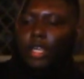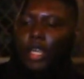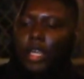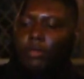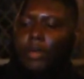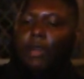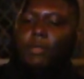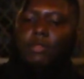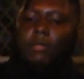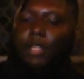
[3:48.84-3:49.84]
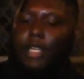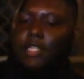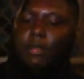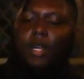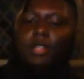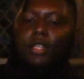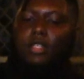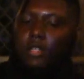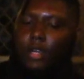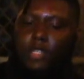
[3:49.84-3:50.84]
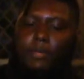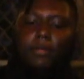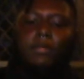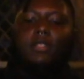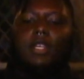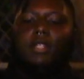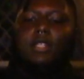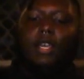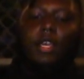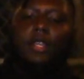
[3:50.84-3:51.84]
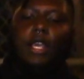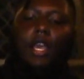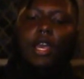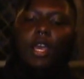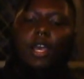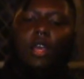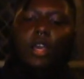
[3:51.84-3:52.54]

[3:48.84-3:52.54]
and when I was released on my discharge papers, they said that